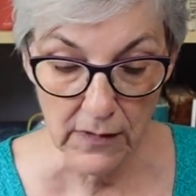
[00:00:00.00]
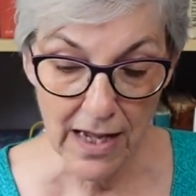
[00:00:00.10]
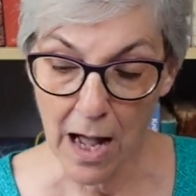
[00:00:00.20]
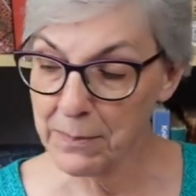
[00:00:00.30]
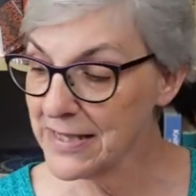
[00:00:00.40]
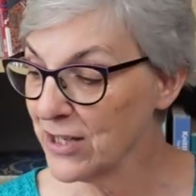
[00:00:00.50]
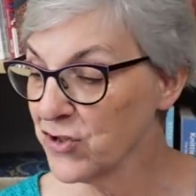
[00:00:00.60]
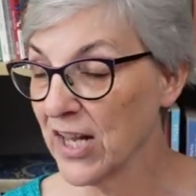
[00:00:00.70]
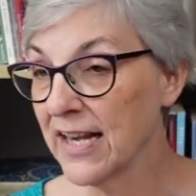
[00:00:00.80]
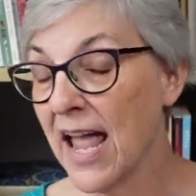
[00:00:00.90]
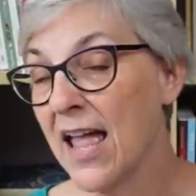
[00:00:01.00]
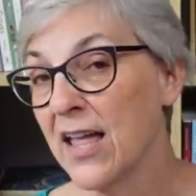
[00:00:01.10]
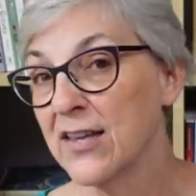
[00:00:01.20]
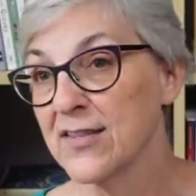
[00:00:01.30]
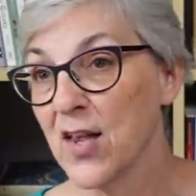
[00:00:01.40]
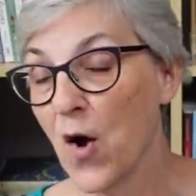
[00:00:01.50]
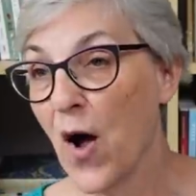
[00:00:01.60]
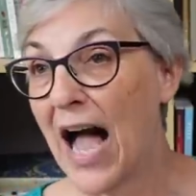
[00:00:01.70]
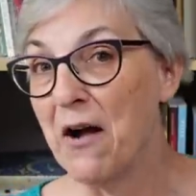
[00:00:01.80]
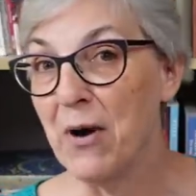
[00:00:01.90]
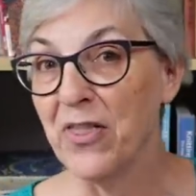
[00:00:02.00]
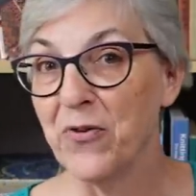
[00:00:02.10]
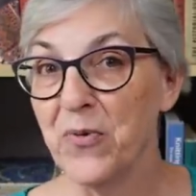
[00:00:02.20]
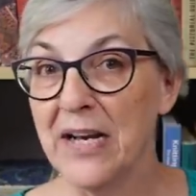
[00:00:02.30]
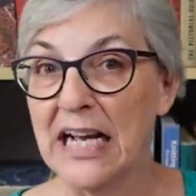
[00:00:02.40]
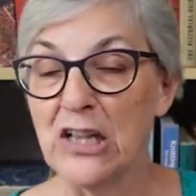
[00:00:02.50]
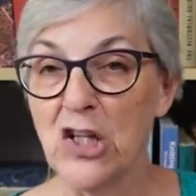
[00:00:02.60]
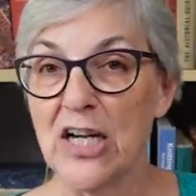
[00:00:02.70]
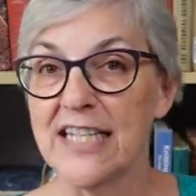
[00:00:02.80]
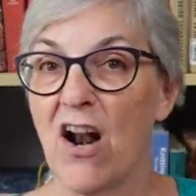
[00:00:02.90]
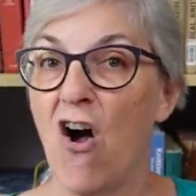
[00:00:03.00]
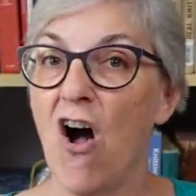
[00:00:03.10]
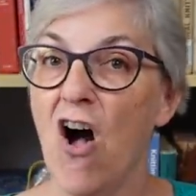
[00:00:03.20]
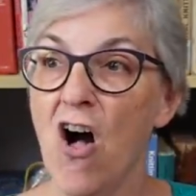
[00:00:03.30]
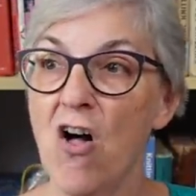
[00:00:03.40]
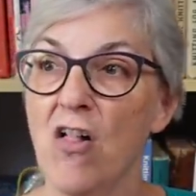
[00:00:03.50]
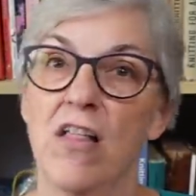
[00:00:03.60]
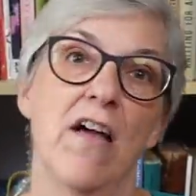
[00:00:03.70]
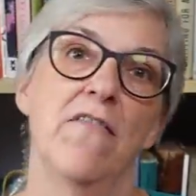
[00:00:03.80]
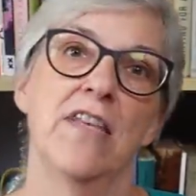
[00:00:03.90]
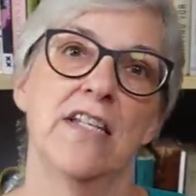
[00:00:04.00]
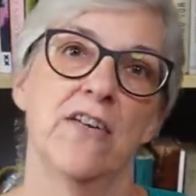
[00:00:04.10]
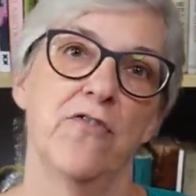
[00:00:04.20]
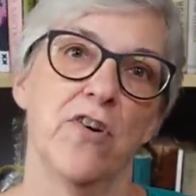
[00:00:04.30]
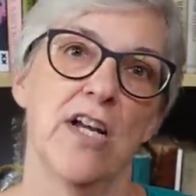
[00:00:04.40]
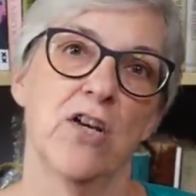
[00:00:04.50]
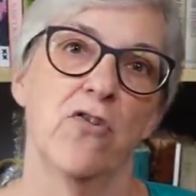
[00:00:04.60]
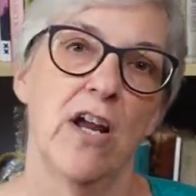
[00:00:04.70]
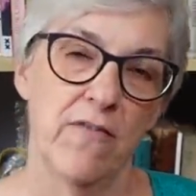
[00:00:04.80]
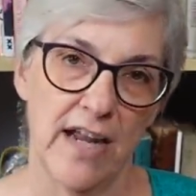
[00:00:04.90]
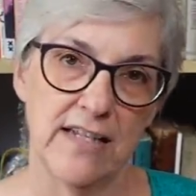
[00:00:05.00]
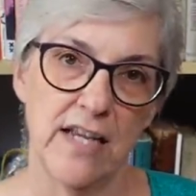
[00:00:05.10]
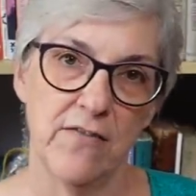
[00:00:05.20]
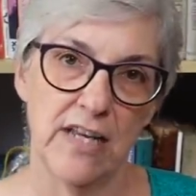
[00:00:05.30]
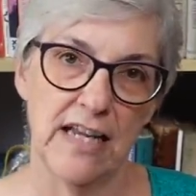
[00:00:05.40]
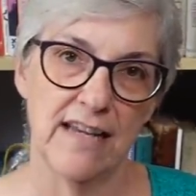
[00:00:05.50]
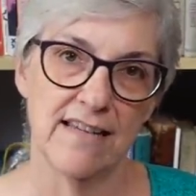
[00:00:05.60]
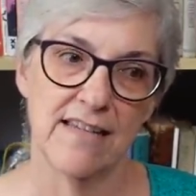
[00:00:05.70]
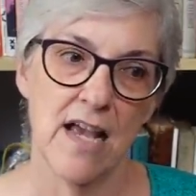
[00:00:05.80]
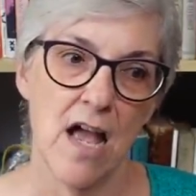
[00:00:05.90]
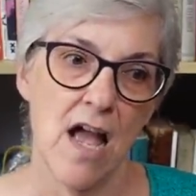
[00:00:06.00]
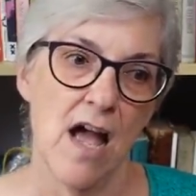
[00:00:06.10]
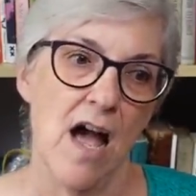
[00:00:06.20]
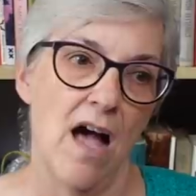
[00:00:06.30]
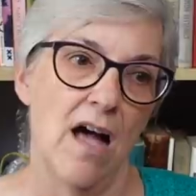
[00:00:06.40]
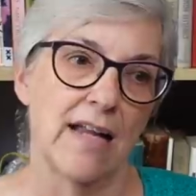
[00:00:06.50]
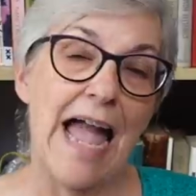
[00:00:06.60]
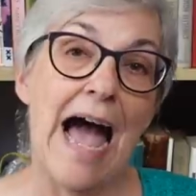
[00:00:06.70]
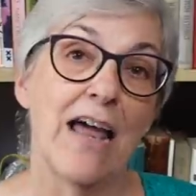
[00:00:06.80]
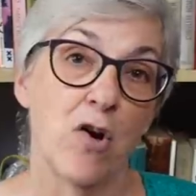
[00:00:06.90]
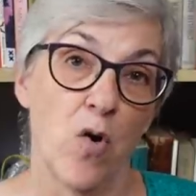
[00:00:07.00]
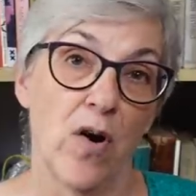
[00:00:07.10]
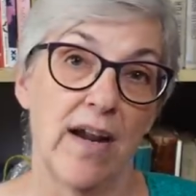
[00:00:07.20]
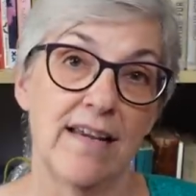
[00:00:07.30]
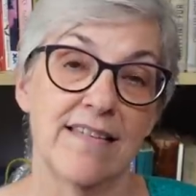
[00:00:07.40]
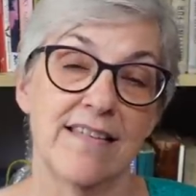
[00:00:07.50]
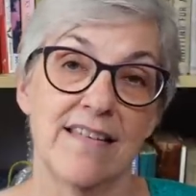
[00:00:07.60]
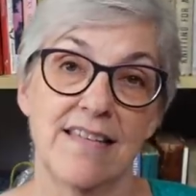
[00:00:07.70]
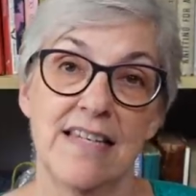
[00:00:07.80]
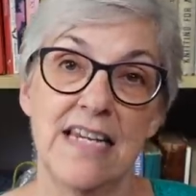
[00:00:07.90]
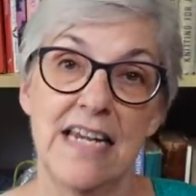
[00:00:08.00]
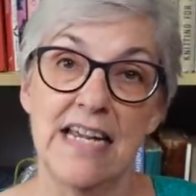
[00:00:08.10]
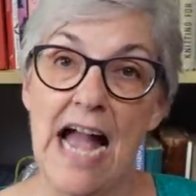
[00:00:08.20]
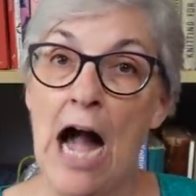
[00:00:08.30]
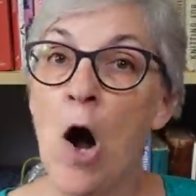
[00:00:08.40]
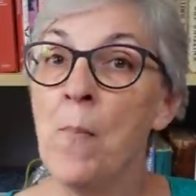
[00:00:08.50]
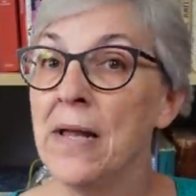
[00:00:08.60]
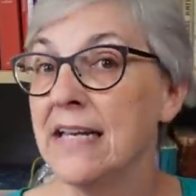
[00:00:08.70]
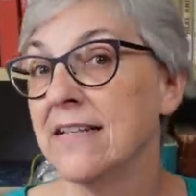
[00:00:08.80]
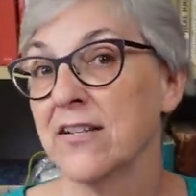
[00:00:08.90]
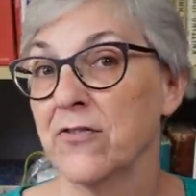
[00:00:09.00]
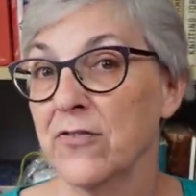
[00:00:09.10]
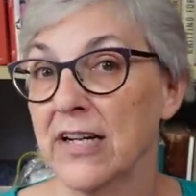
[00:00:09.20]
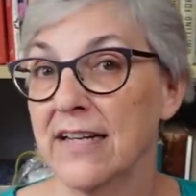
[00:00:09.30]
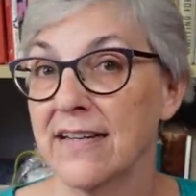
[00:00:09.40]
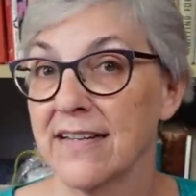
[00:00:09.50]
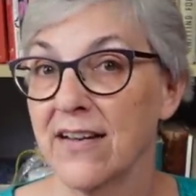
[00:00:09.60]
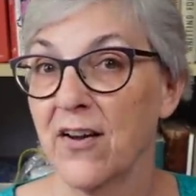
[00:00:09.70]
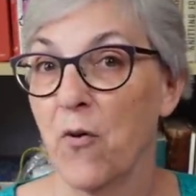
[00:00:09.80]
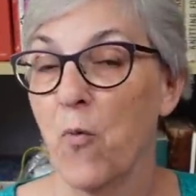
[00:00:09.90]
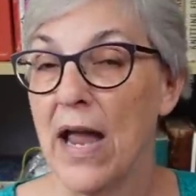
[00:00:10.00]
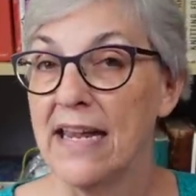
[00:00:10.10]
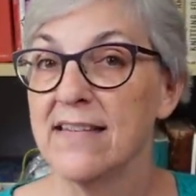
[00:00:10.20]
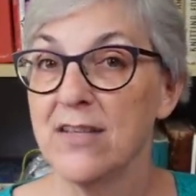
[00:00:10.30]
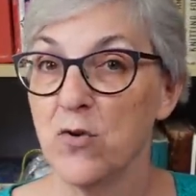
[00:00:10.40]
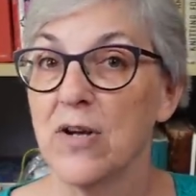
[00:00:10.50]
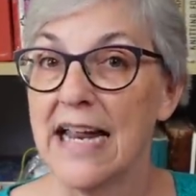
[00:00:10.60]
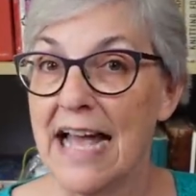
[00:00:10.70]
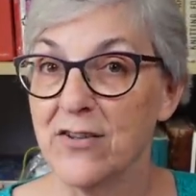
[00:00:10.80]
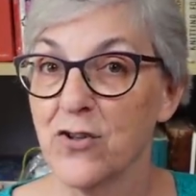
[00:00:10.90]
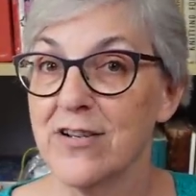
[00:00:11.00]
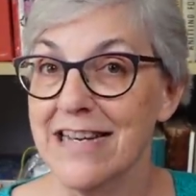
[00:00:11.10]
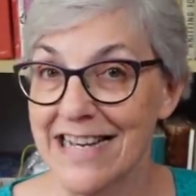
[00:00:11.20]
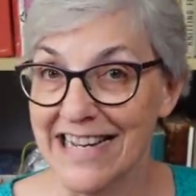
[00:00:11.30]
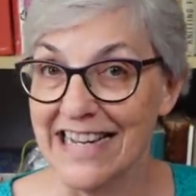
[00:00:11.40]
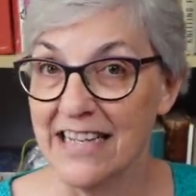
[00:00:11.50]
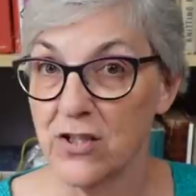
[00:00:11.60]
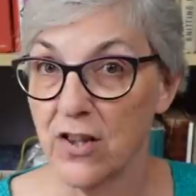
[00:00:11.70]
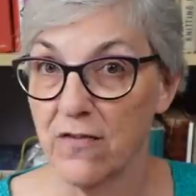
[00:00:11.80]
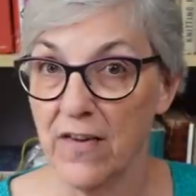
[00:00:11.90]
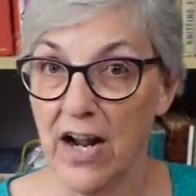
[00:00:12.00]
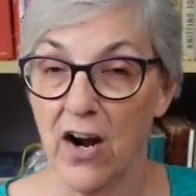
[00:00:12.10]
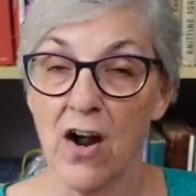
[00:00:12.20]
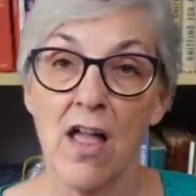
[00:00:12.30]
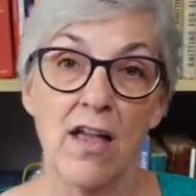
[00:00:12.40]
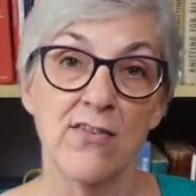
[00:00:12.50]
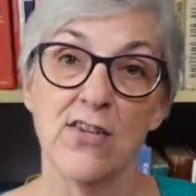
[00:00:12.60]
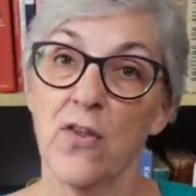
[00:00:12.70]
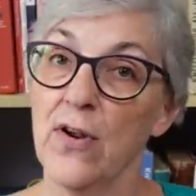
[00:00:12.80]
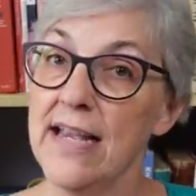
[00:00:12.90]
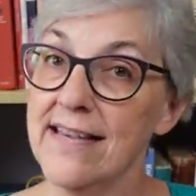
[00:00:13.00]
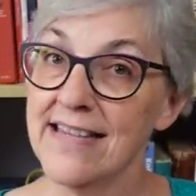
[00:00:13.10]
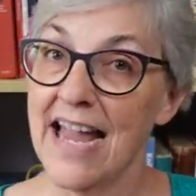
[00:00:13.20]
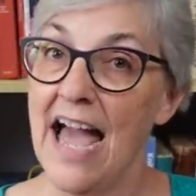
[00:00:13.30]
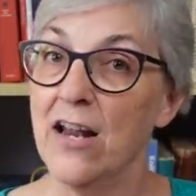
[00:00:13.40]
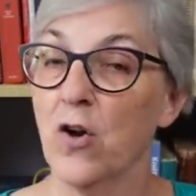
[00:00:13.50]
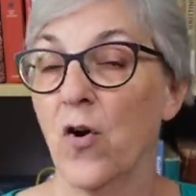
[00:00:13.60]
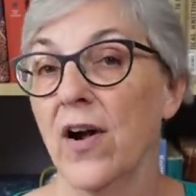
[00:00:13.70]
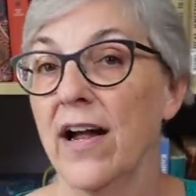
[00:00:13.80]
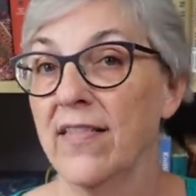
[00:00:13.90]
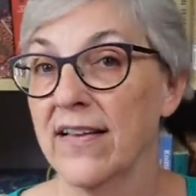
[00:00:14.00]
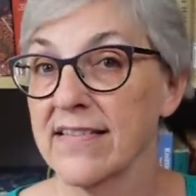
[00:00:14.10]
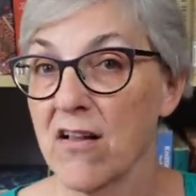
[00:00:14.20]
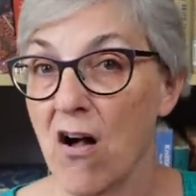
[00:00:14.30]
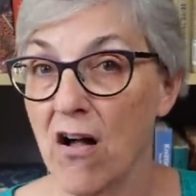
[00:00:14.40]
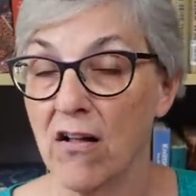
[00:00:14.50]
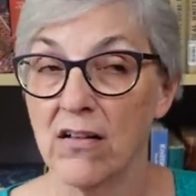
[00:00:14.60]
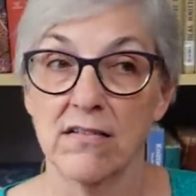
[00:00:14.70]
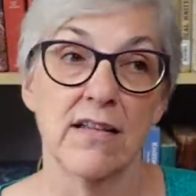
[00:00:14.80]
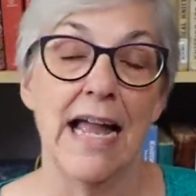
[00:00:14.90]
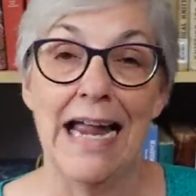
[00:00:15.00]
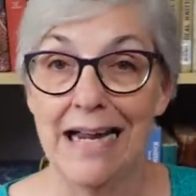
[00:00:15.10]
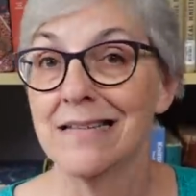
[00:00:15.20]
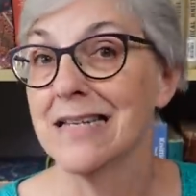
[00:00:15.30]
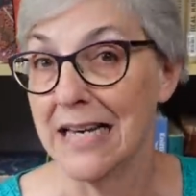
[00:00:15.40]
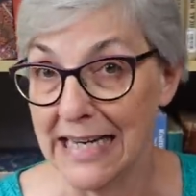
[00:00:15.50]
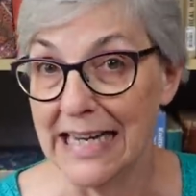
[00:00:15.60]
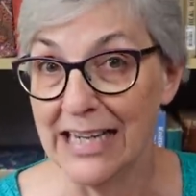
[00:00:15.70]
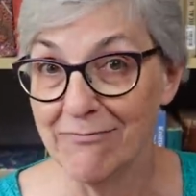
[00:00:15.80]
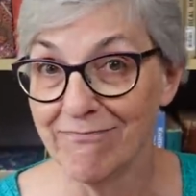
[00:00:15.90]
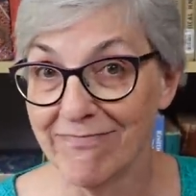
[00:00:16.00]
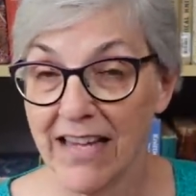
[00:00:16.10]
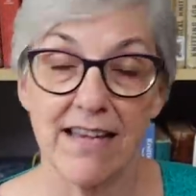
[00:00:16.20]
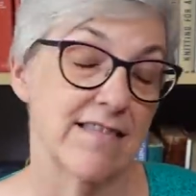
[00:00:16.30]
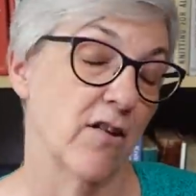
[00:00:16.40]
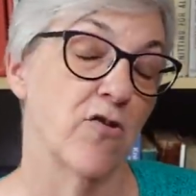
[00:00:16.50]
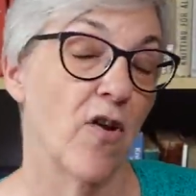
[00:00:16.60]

competition. So I went through and I looked at all of the different creative activities categories to see how many different ways you could enter knitting into the fair. So there is a category that's called hand knitting, because there's